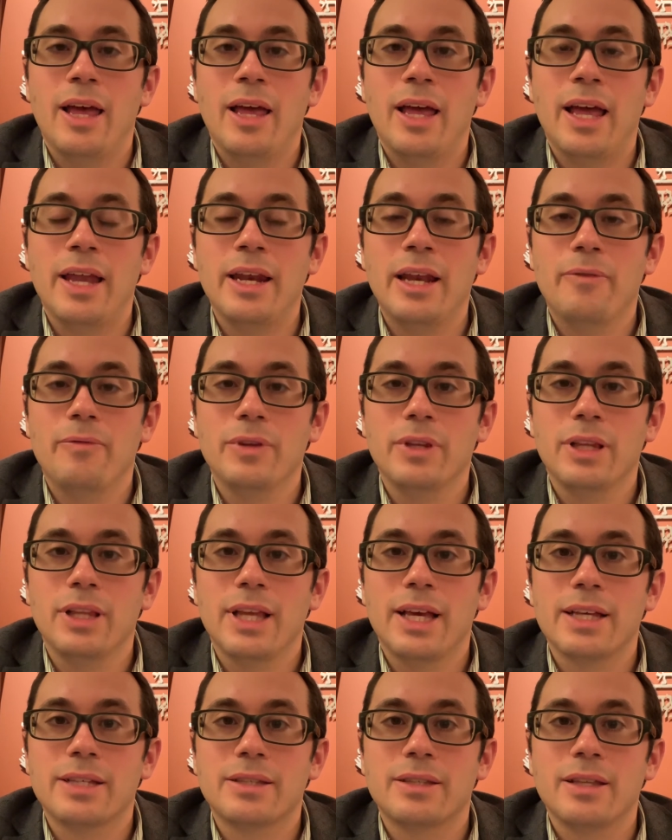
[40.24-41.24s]
And
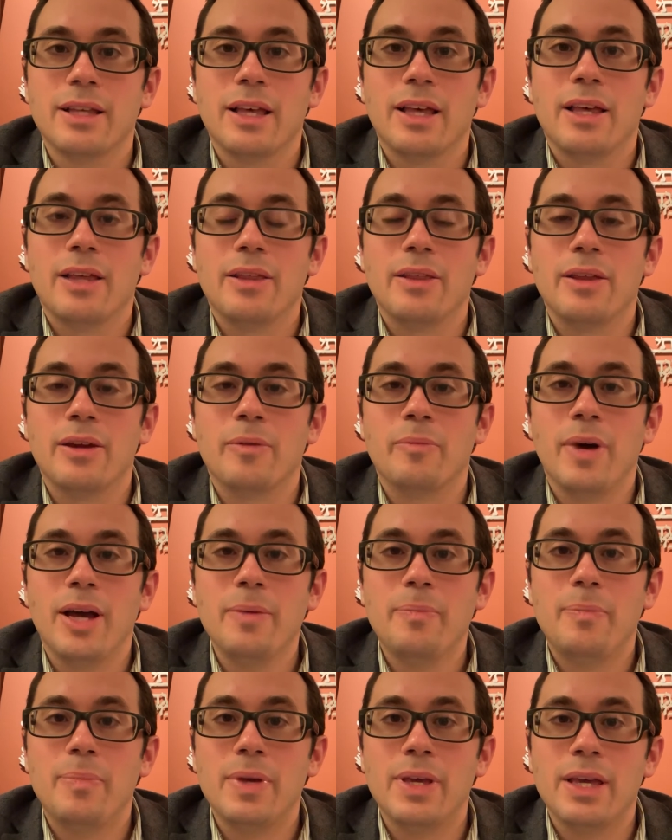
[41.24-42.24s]
nevertheless, there
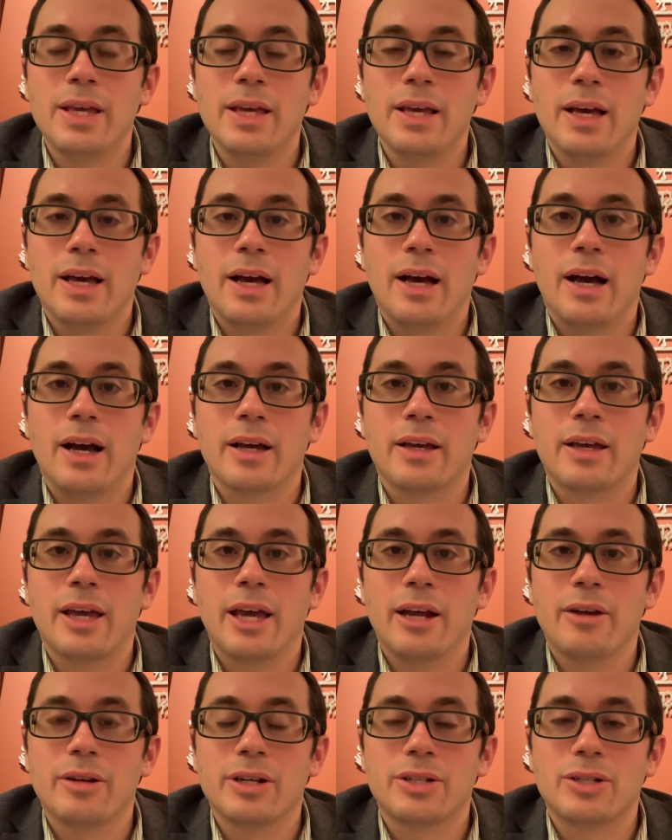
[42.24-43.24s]
might be a
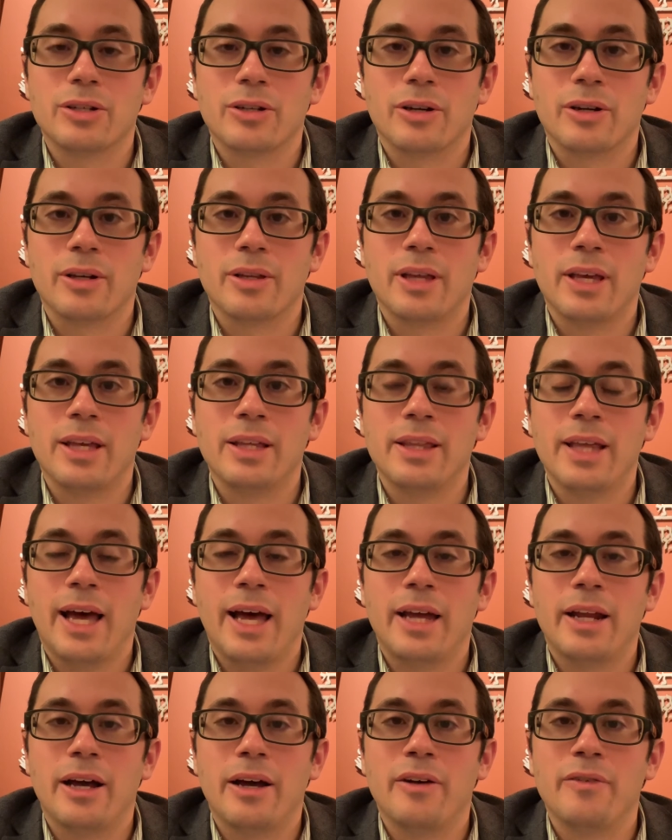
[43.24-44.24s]
character in
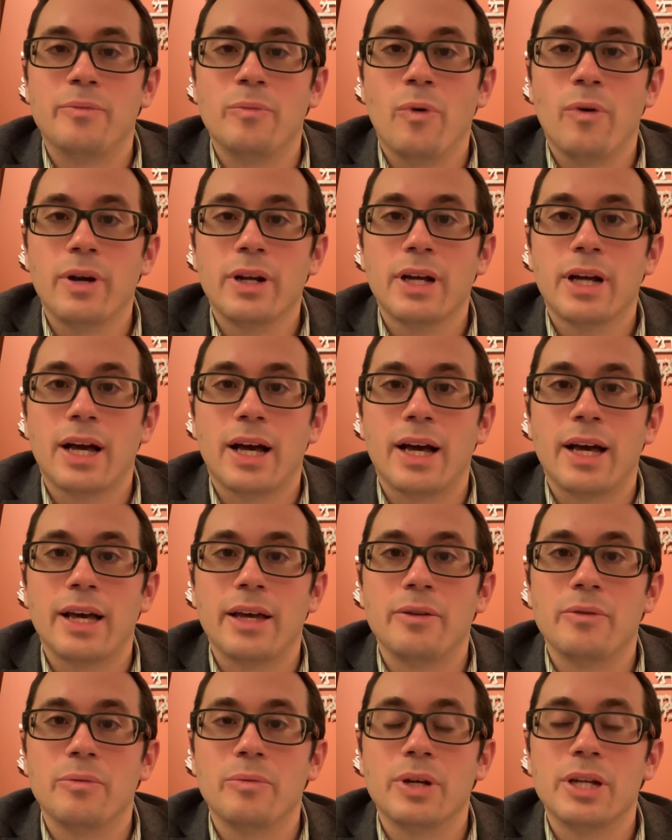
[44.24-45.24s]
that of
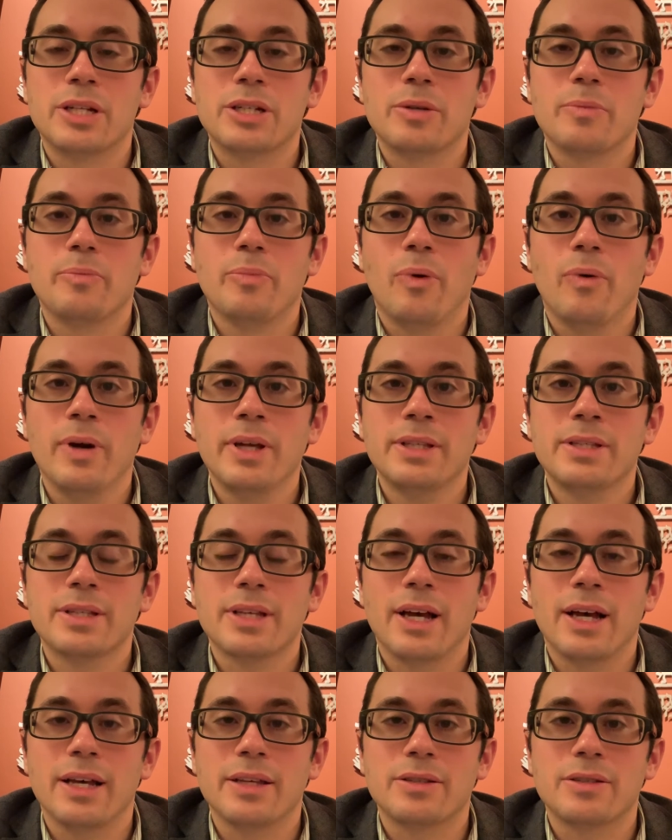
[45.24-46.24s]
Mordechai which points
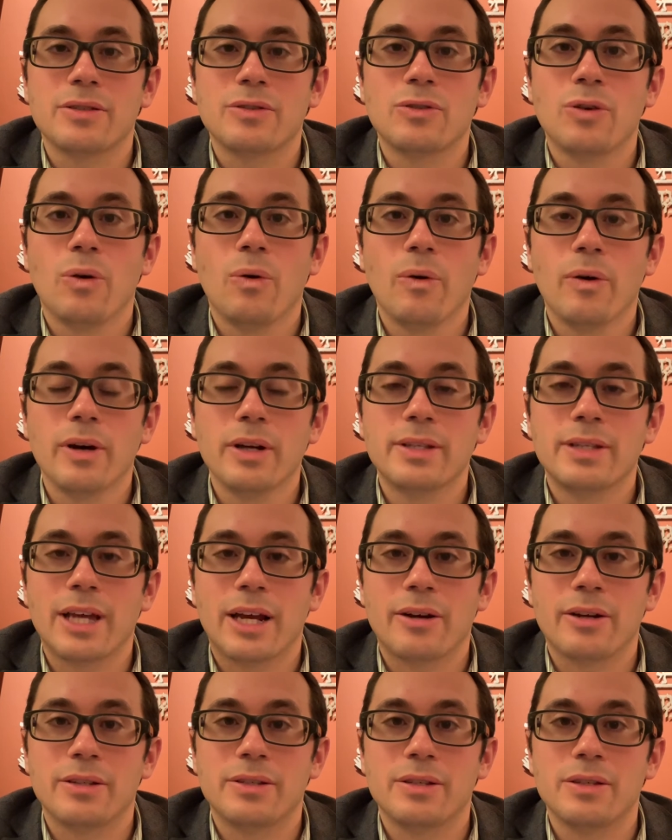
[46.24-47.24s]
us towards
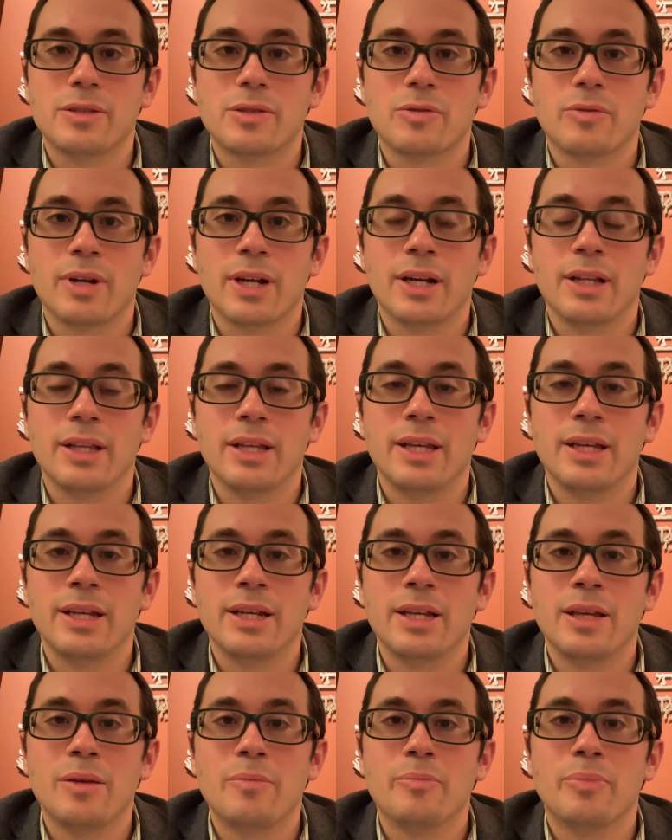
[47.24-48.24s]
Eretz Yisrael in
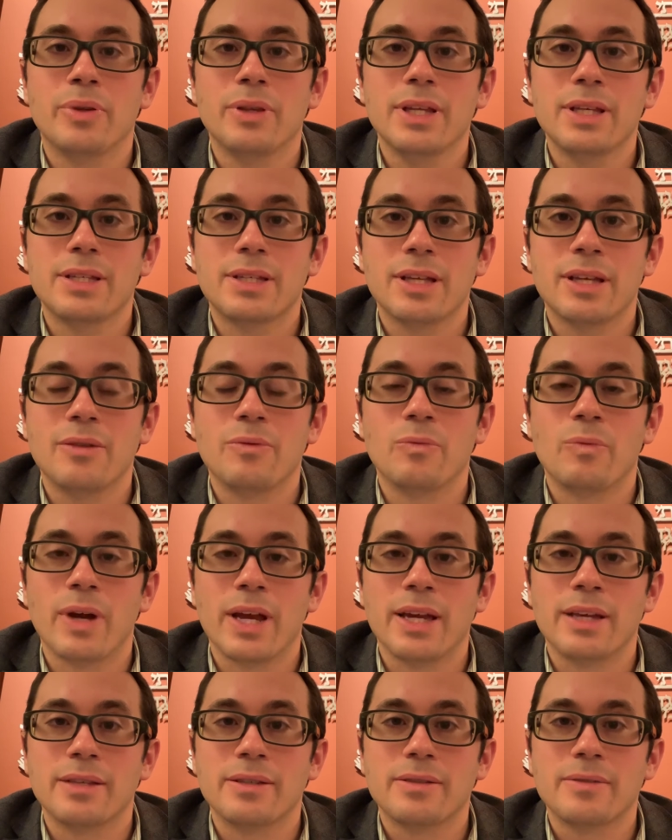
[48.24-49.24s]
implicit
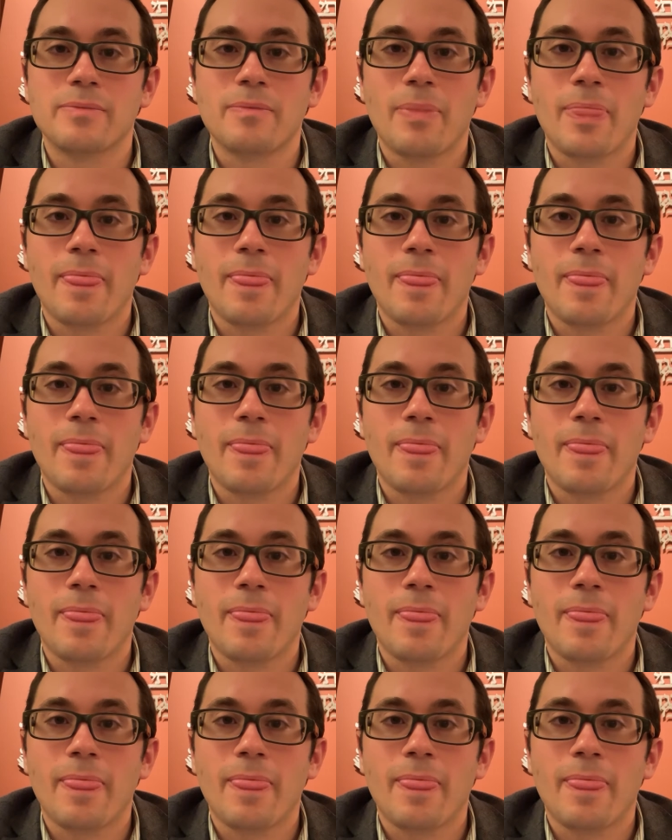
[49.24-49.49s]
ways.